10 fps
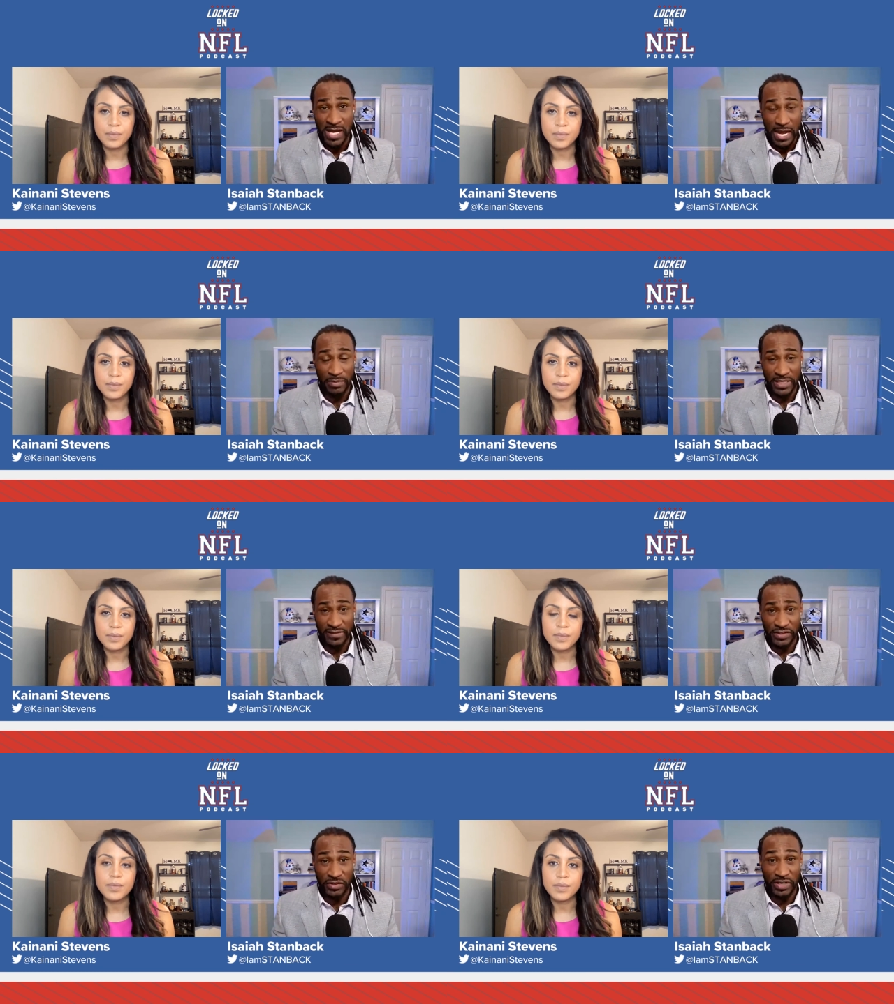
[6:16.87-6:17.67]
Speaker 1: I believe
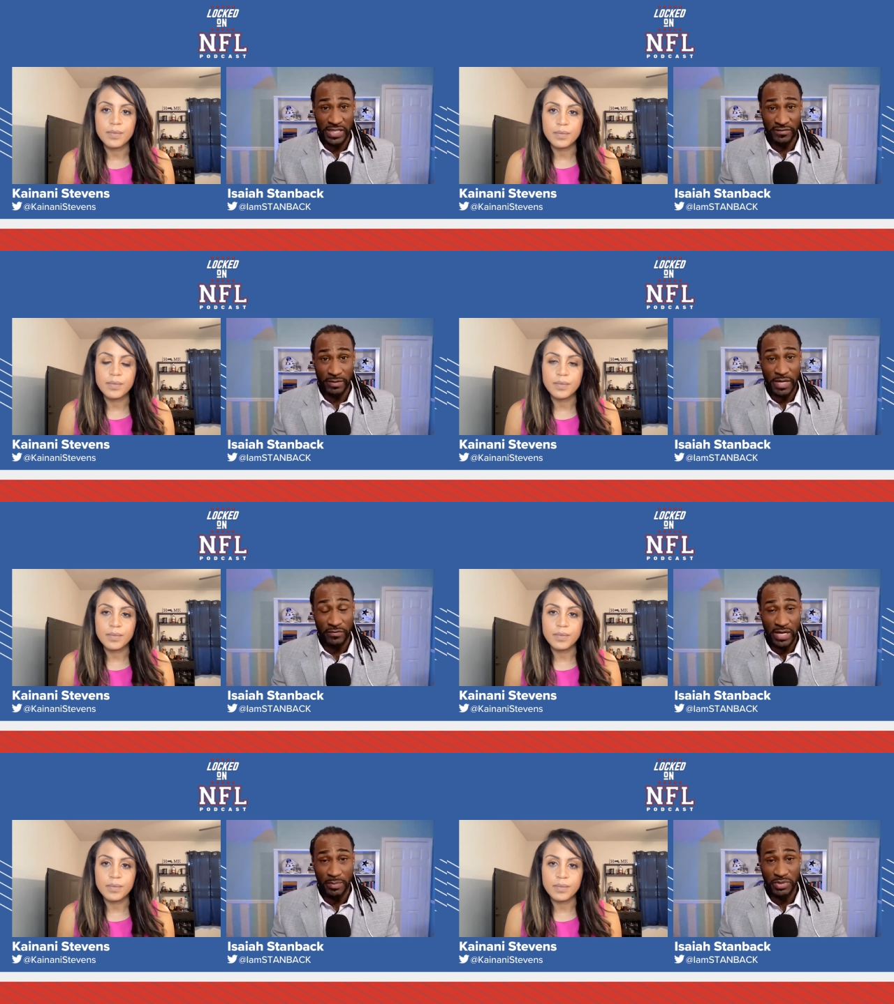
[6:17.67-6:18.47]
that they're going to give him
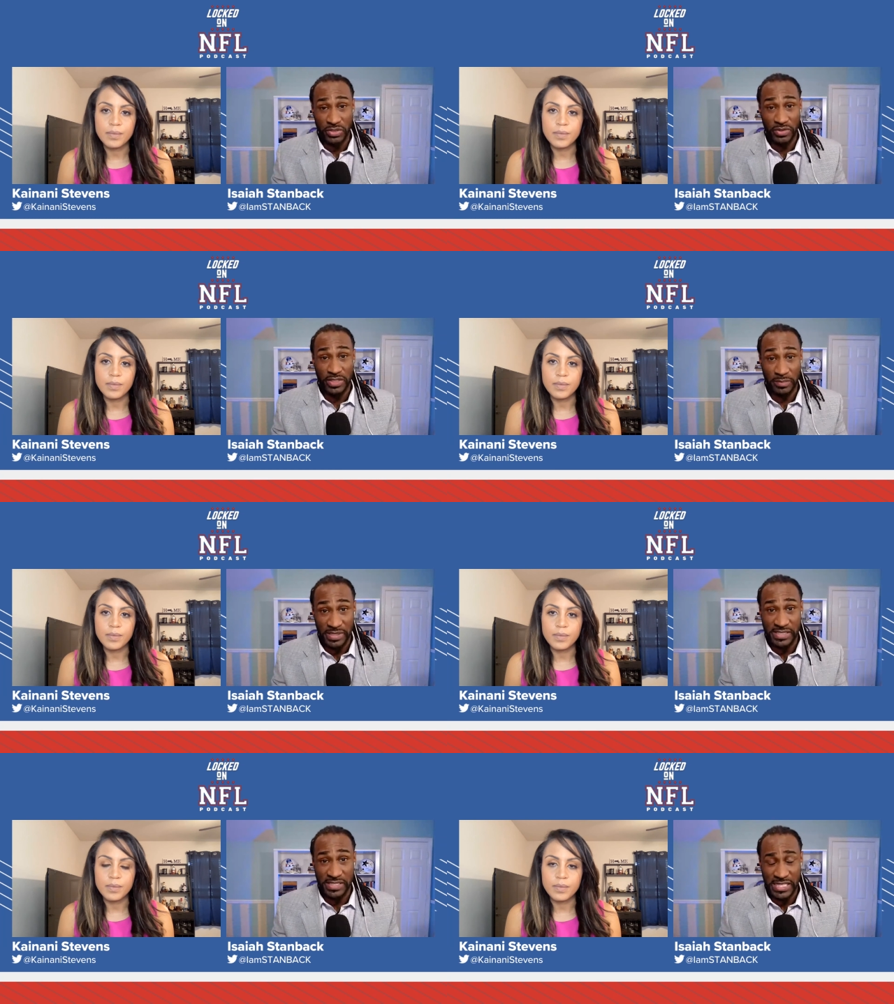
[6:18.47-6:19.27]
every opportunity to
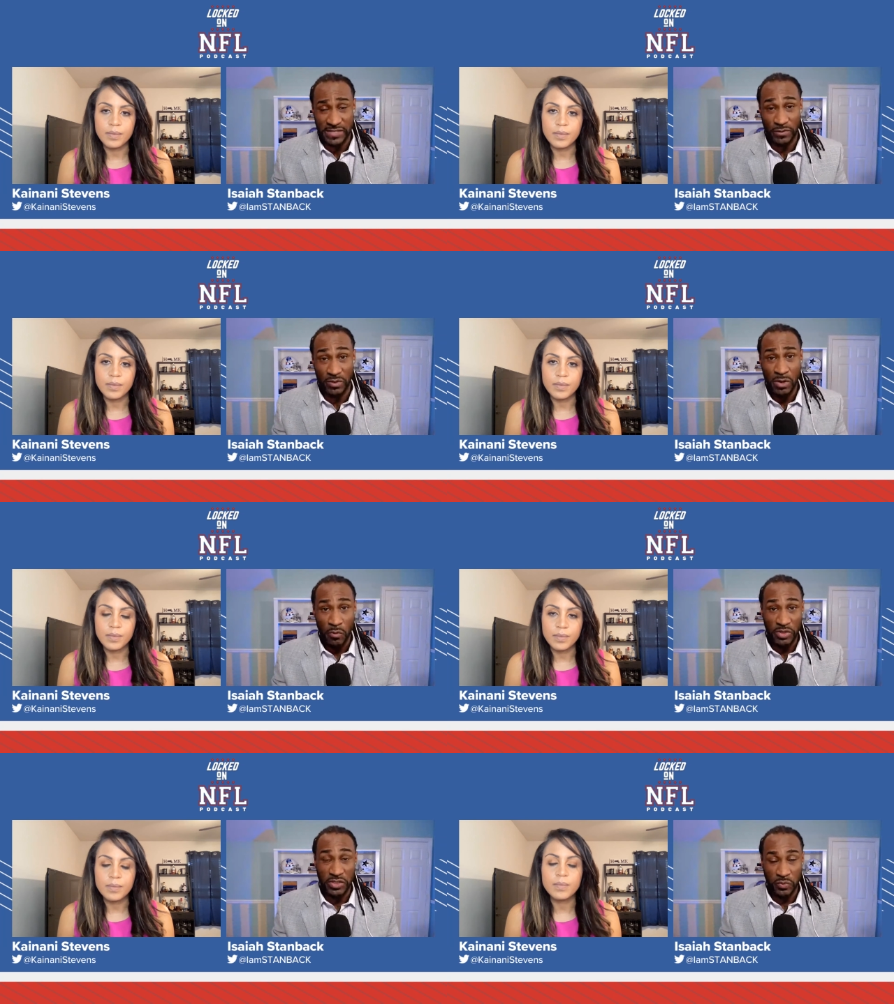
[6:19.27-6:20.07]
be successful,
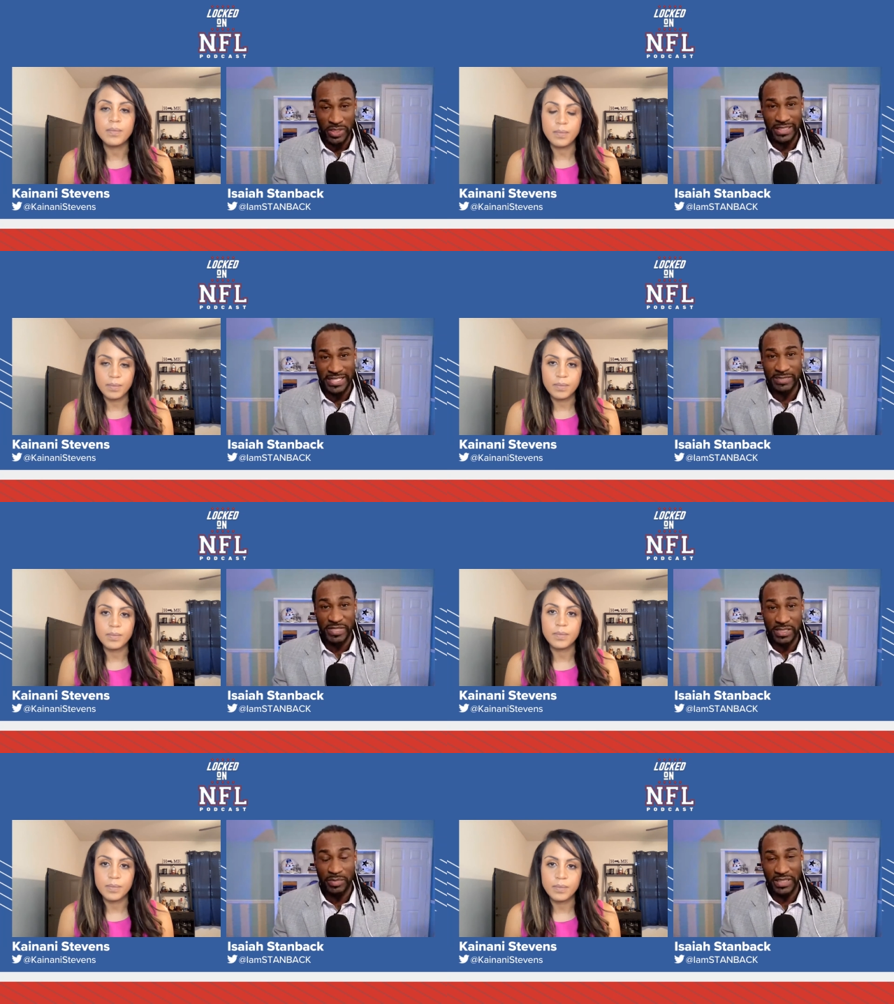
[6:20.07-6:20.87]
which is what leads
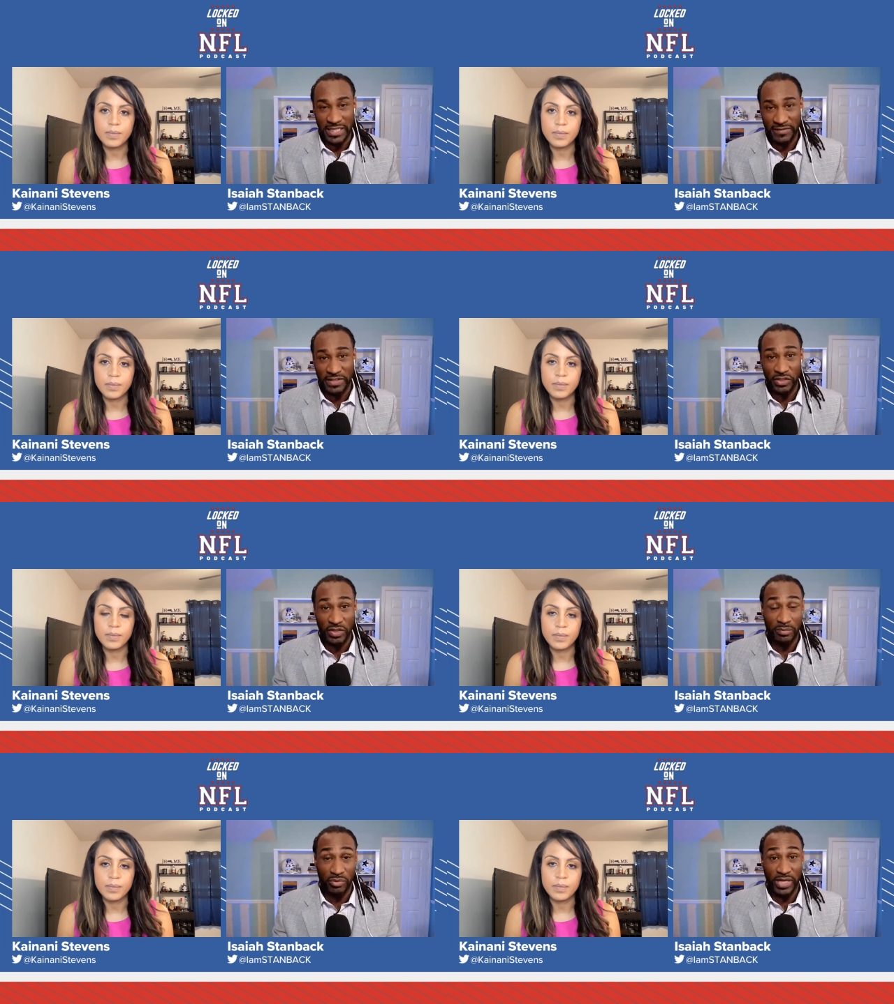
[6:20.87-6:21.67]
me to believe that they're
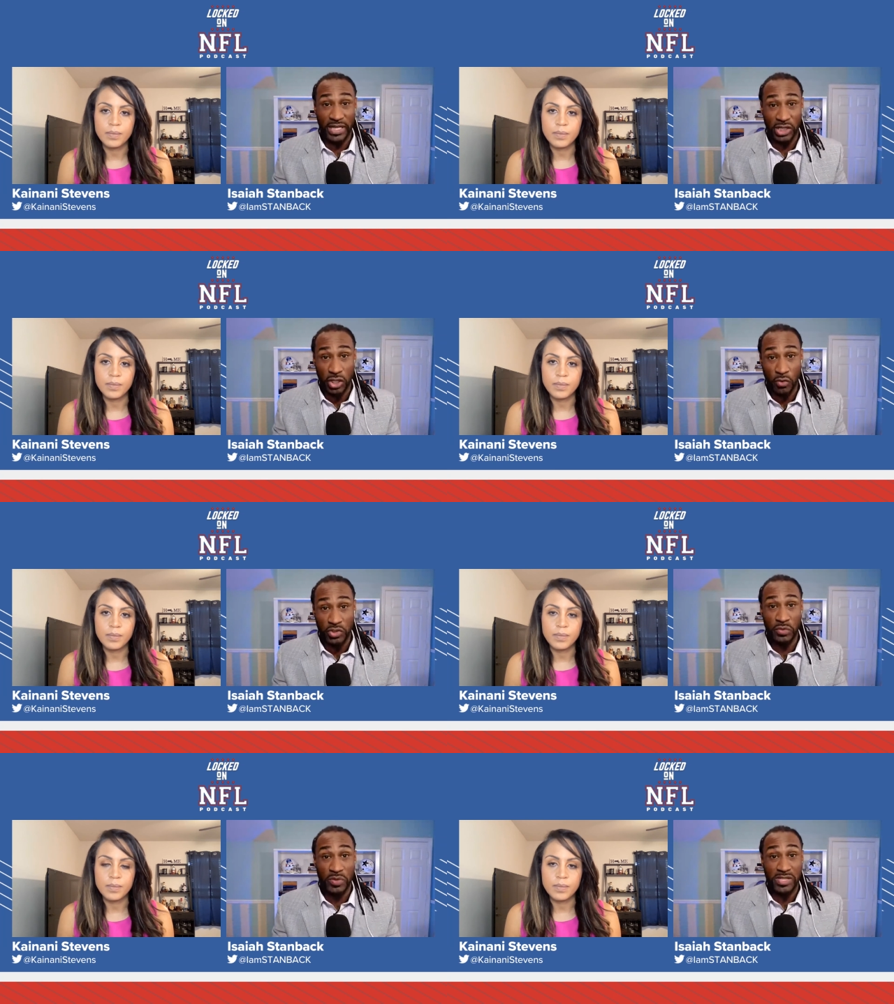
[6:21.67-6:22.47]
going to bring in a
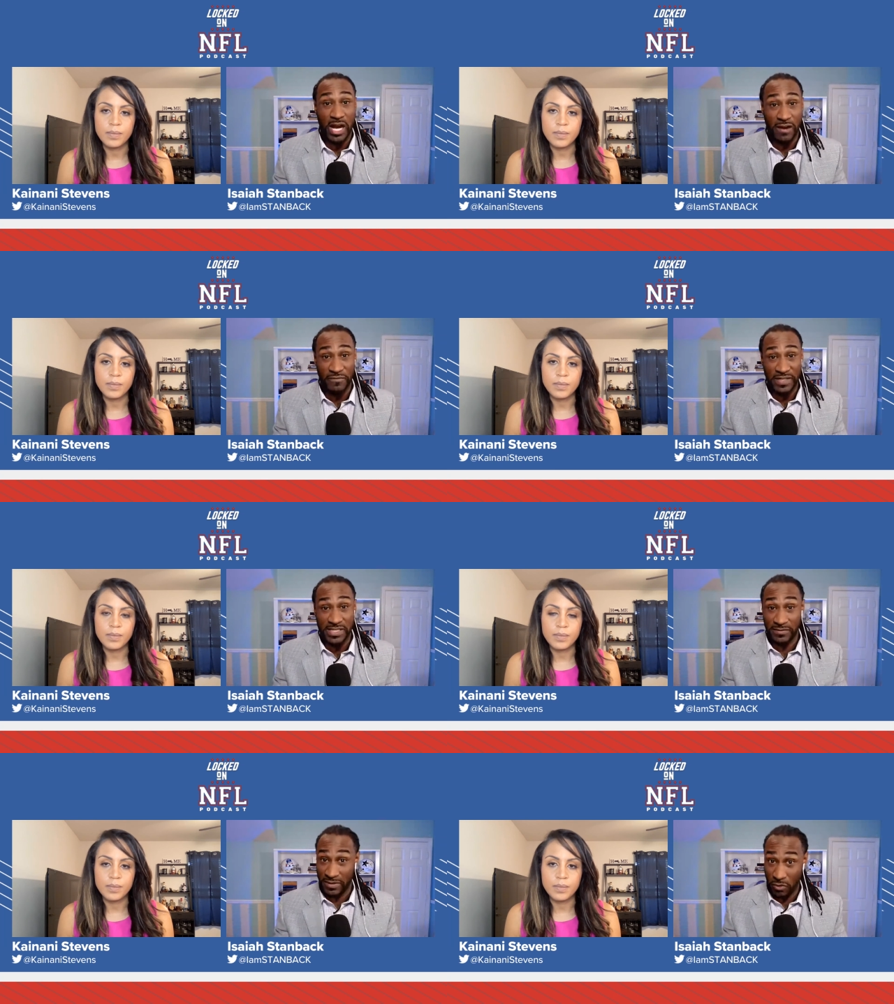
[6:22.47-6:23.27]
coach who is
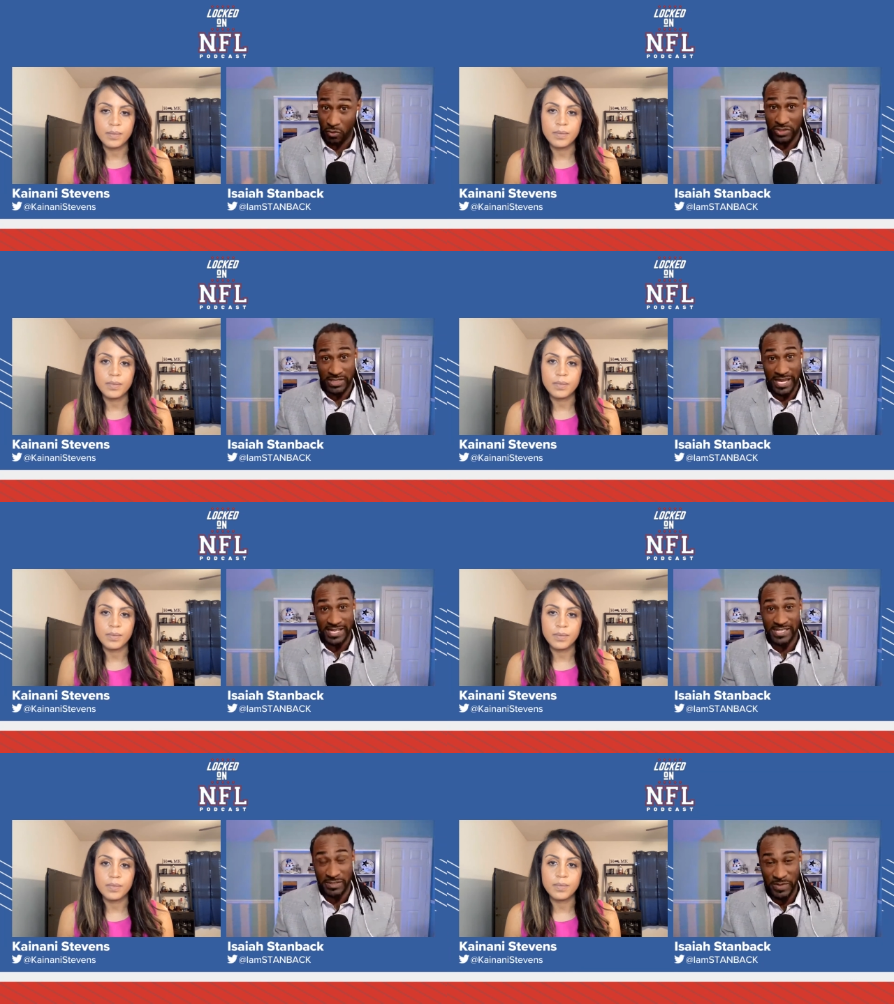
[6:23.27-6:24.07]
offensive or
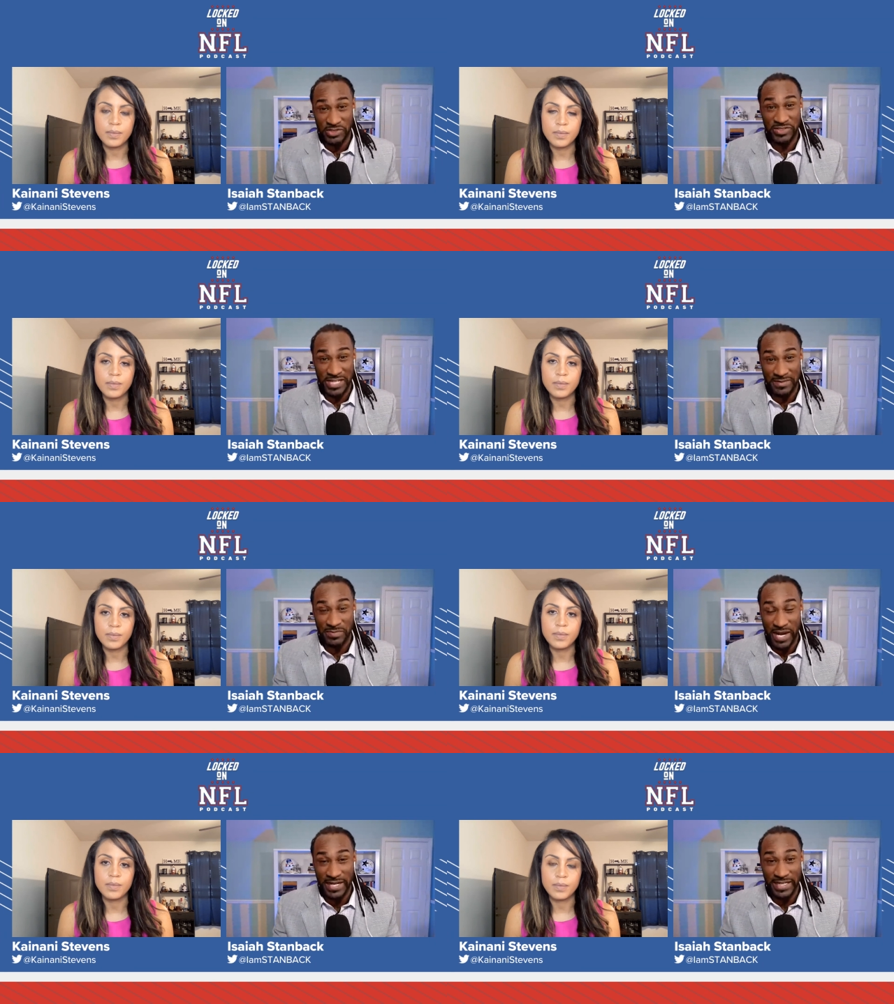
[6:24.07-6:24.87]
slash special teams
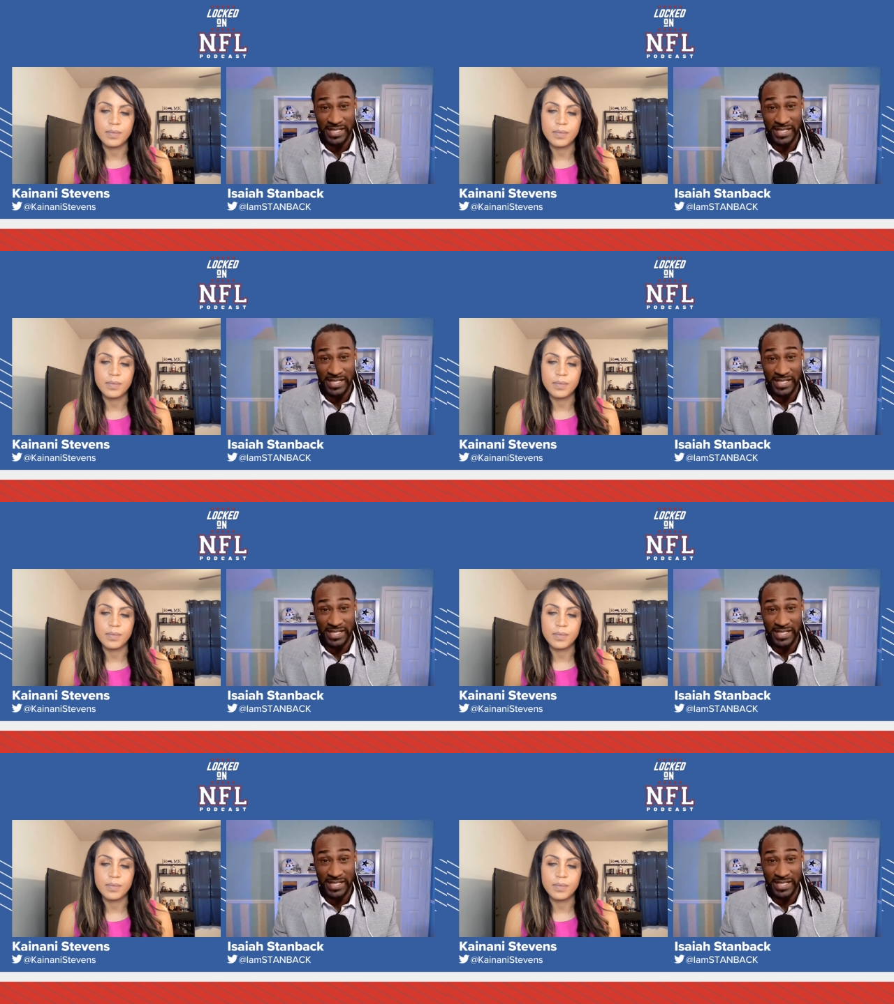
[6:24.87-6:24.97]
minded.